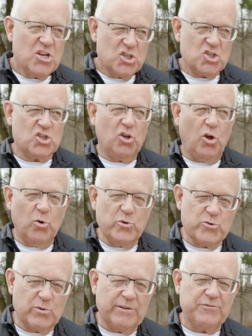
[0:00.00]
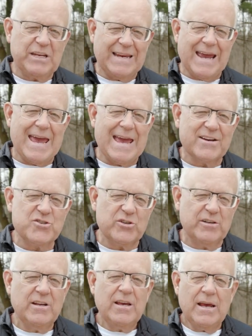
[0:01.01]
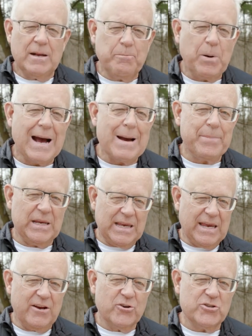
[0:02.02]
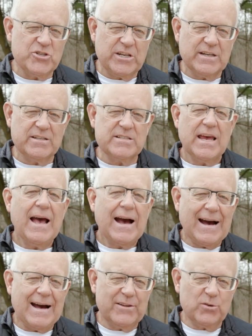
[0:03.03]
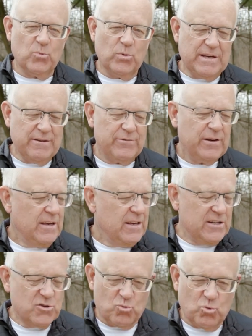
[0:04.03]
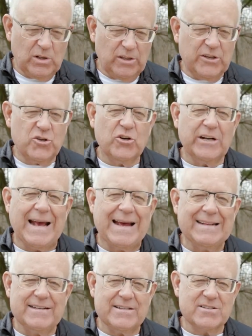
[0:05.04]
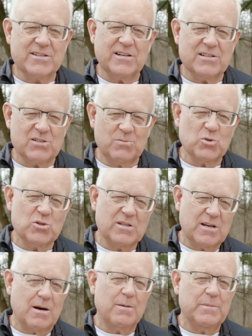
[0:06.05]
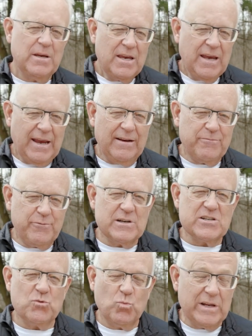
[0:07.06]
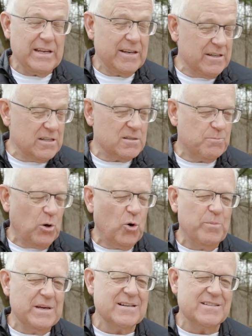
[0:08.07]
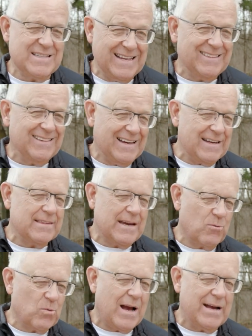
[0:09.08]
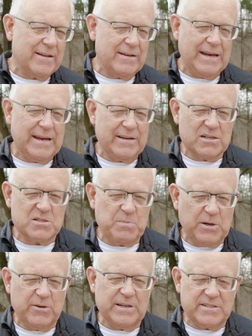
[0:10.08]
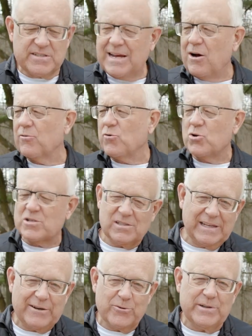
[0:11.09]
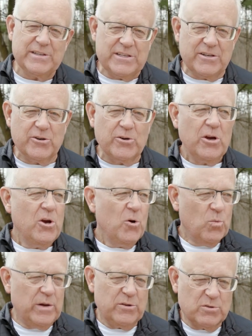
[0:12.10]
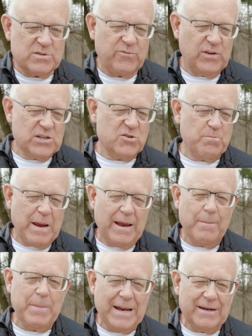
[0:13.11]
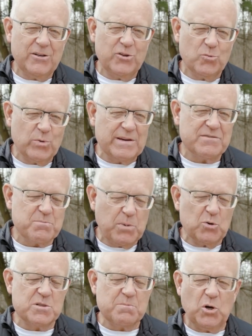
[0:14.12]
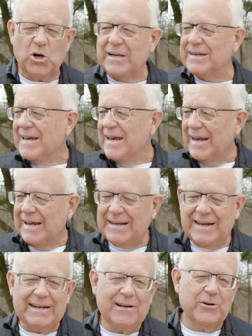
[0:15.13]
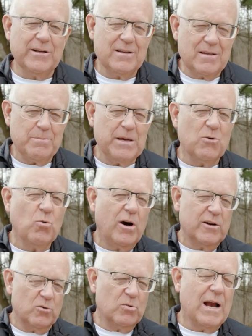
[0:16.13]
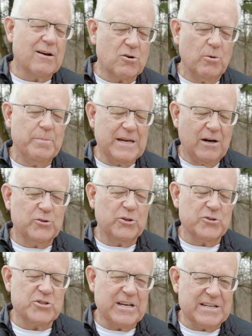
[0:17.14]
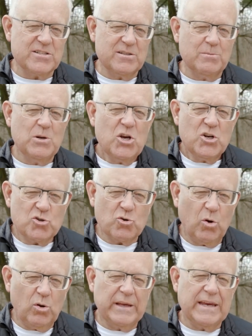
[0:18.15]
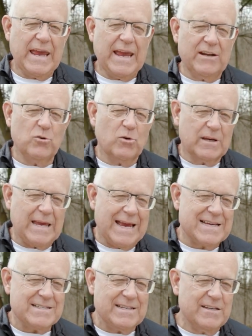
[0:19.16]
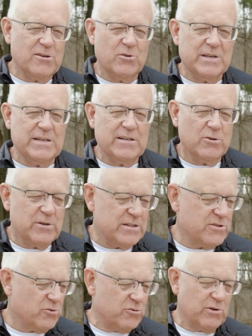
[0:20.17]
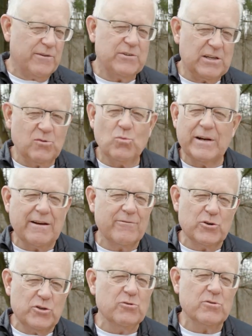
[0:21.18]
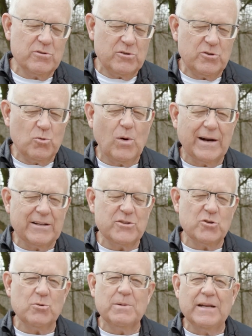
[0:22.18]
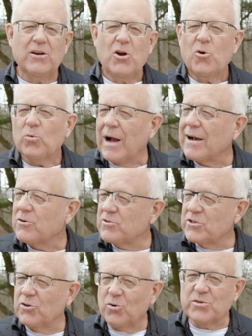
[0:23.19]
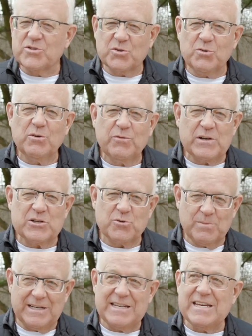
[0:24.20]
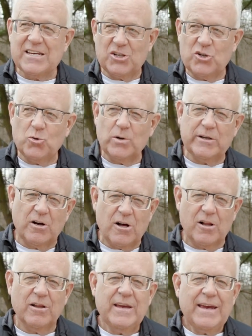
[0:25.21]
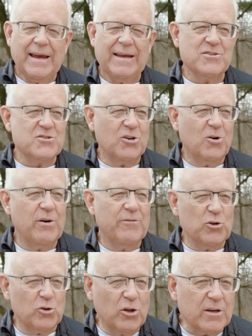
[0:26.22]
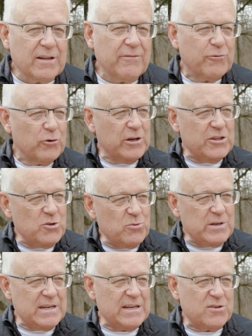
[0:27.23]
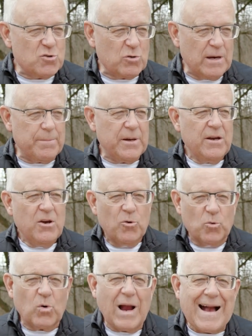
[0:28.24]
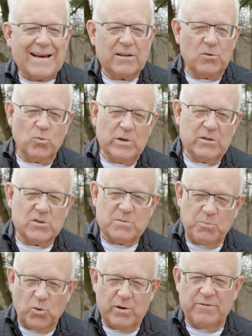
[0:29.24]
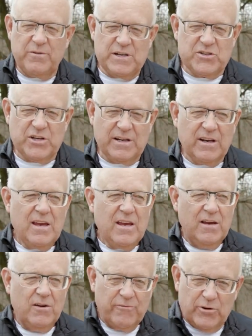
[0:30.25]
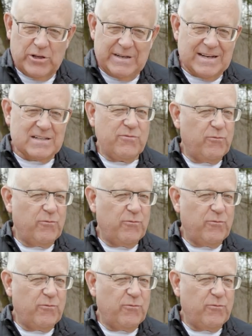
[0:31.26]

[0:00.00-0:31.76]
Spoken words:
slow drifting action, and popping hair jigs on the reef. He's really good at it. His customers come and fish in his boat because they like that rod in hand experience. Now, of course, later in the year when those fish abandon the reefs post spawn and head out into the big water, Rock will be out there chasing them, trolling and or casting Erie dearies or drifting, whatever you want to do. But Rocco's an old school fisherman. He can do it all. And so if you're looking for a unique trip, Rock and Reel Sport Fishing, for the next